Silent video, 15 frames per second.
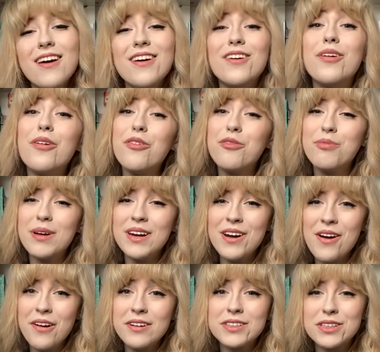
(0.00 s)
You've been
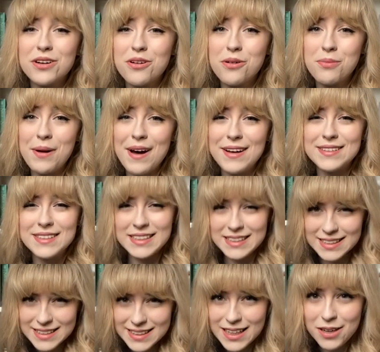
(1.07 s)
known to call Percy
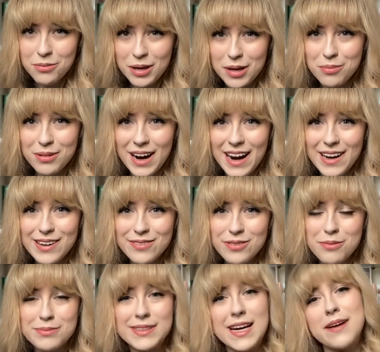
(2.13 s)
seaweed brain
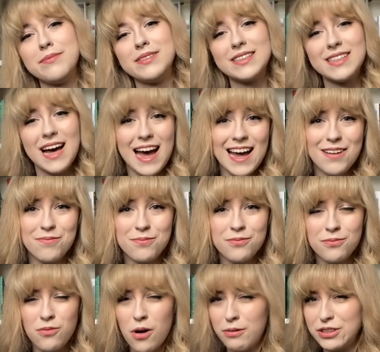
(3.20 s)
from time to time.
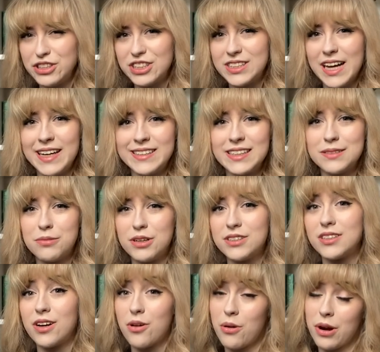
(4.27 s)
What would you say is his most
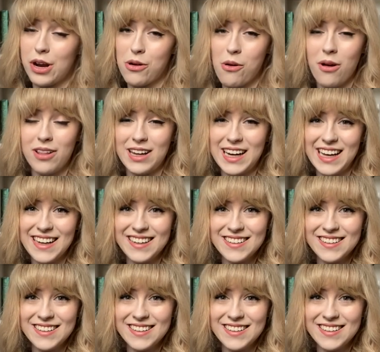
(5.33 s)
annoying quality?